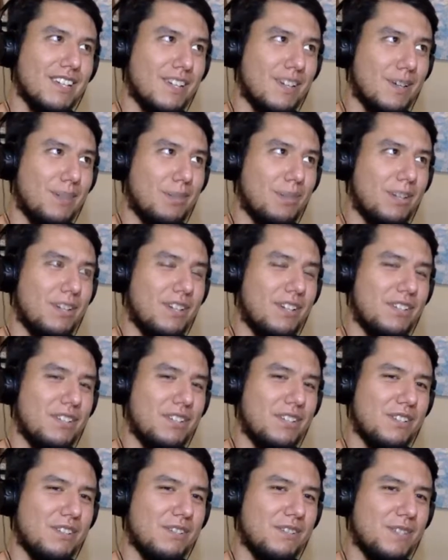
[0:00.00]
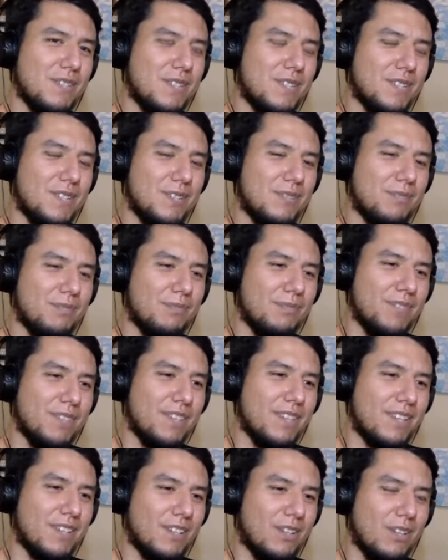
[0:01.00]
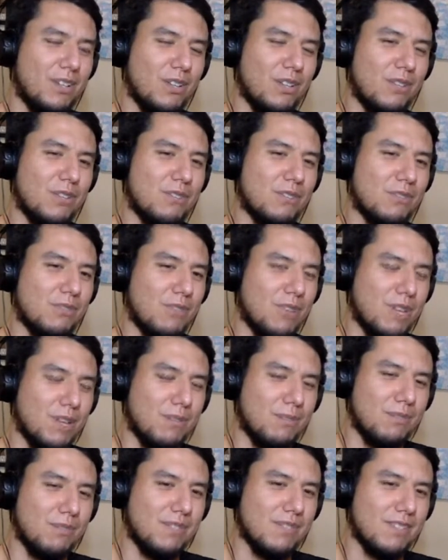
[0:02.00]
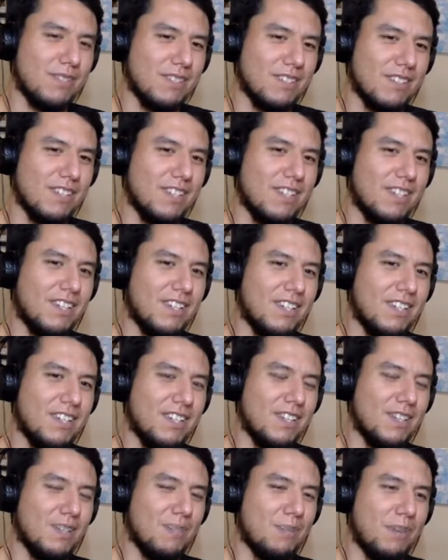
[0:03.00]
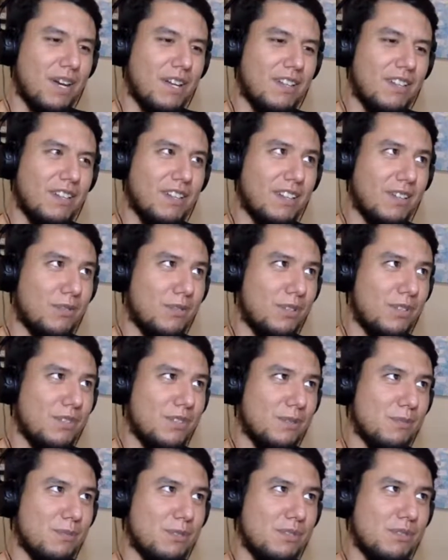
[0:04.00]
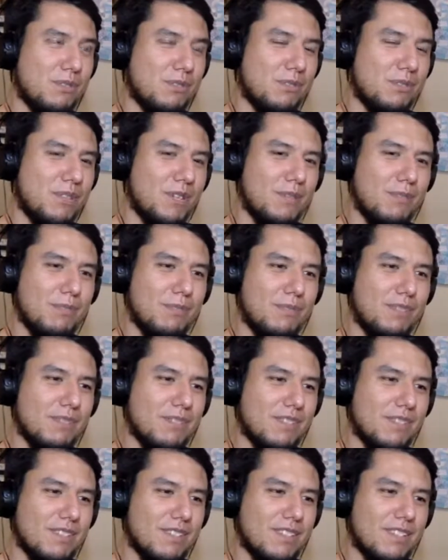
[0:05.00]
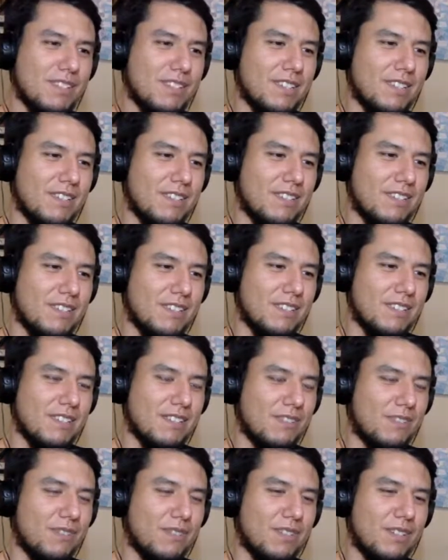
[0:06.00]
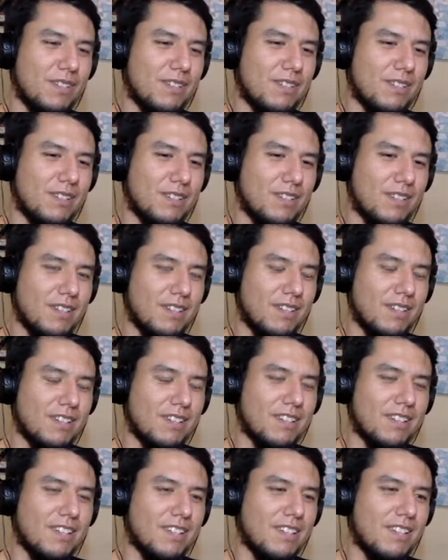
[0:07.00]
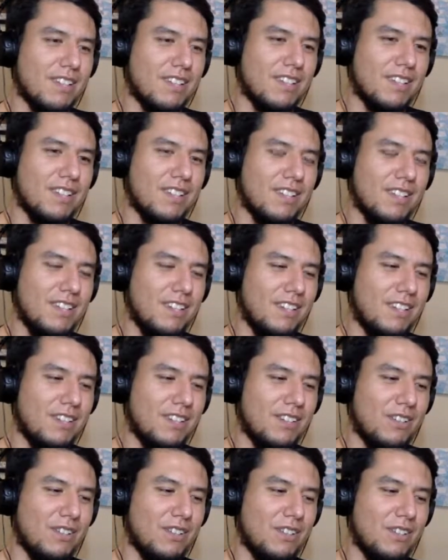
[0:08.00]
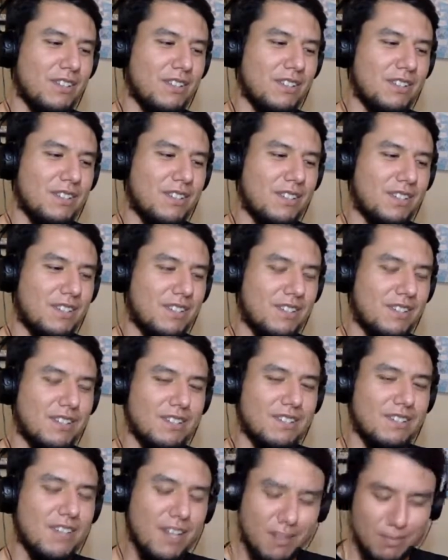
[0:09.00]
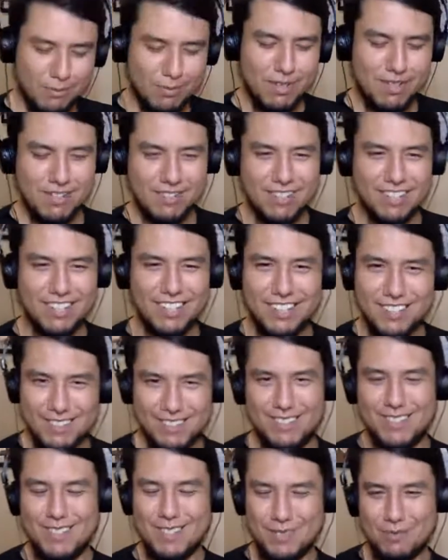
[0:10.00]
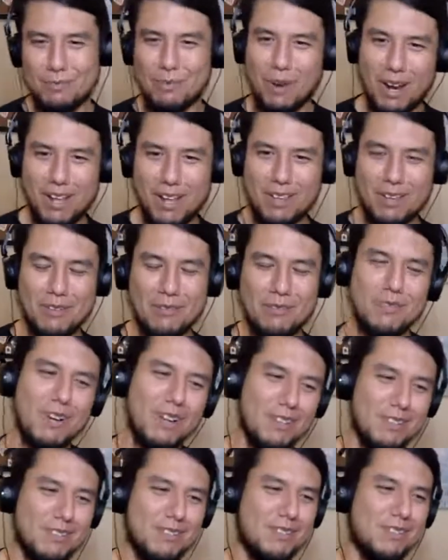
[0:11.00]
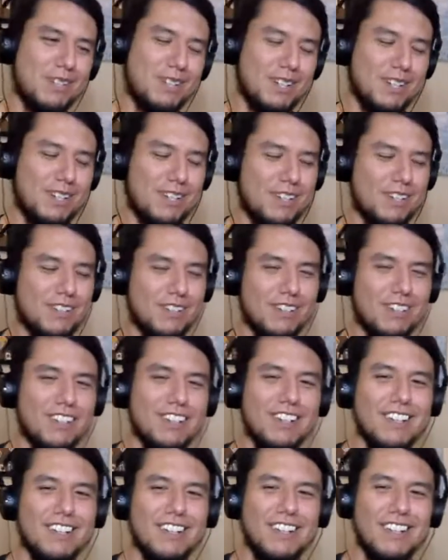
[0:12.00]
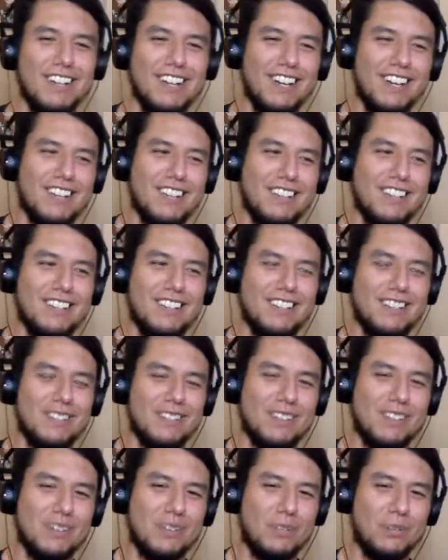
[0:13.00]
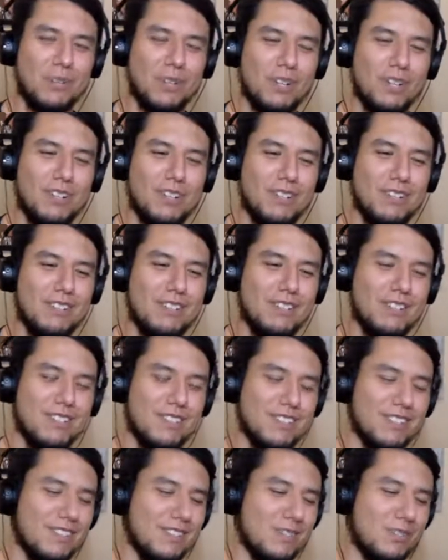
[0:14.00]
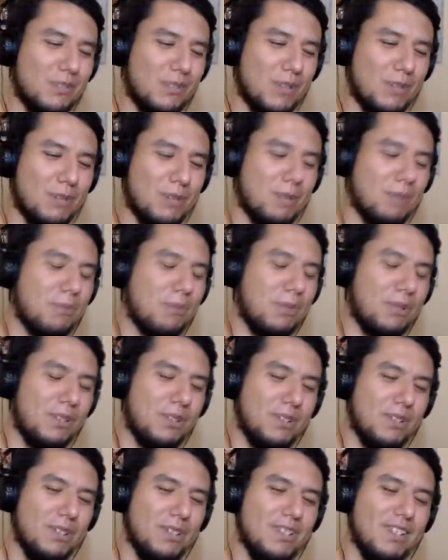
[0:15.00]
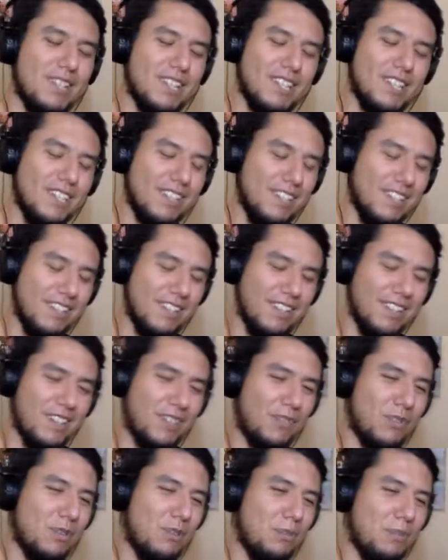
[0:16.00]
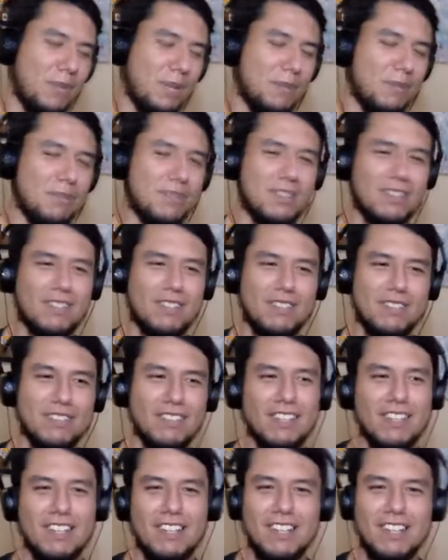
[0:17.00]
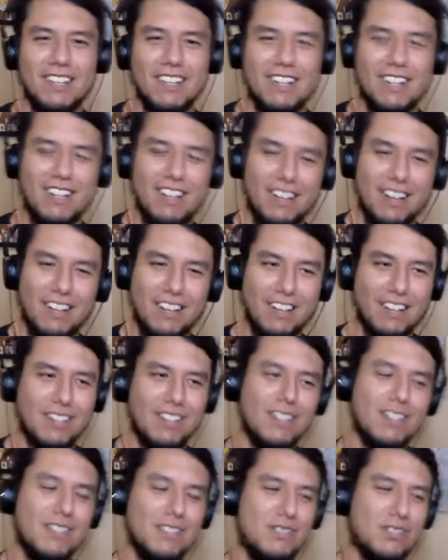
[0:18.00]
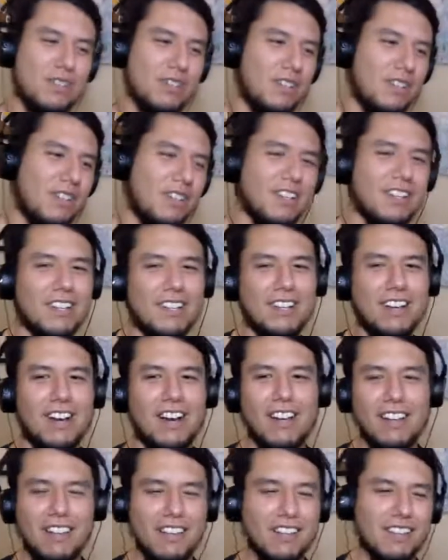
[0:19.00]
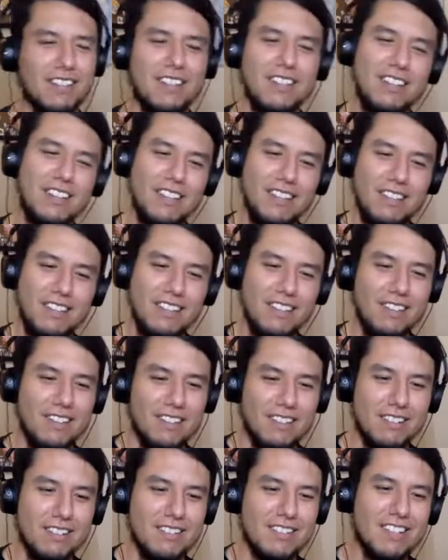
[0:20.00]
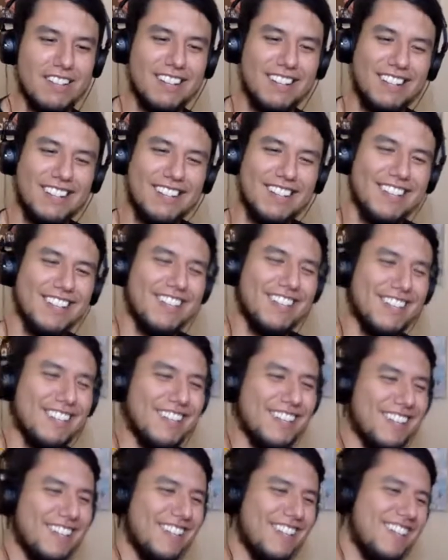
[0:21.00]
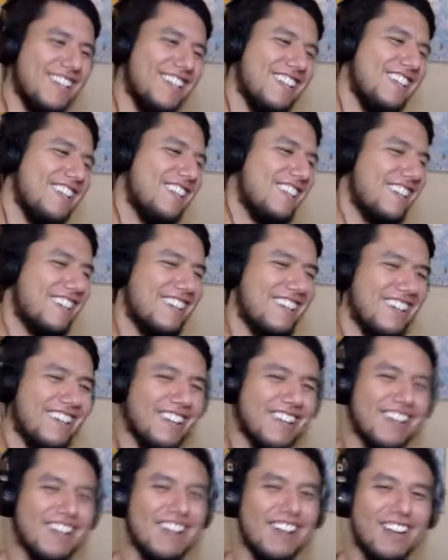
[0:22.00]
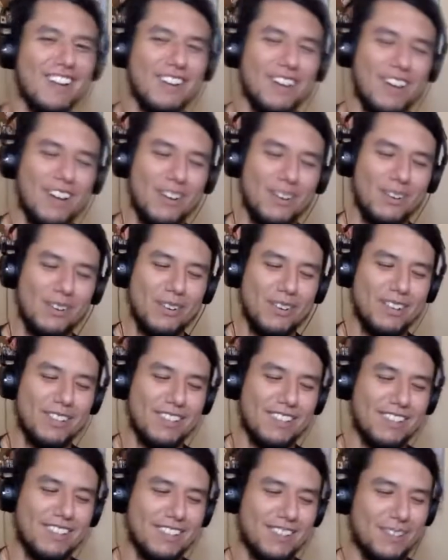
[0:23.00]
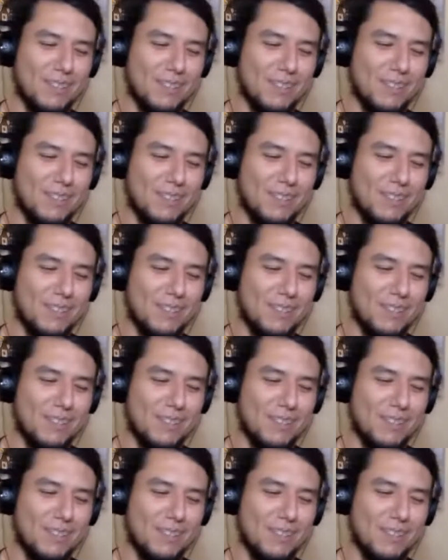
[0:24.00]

compilation of like all the screams in the pilot, like when someone screams, and it's like funny because like you know it's like yeah, Desmond, the smiling friends are here, and then there's that weird screaming bird, and then like when Pim says, I like kids, Charlie. I like kids." I don't know. I think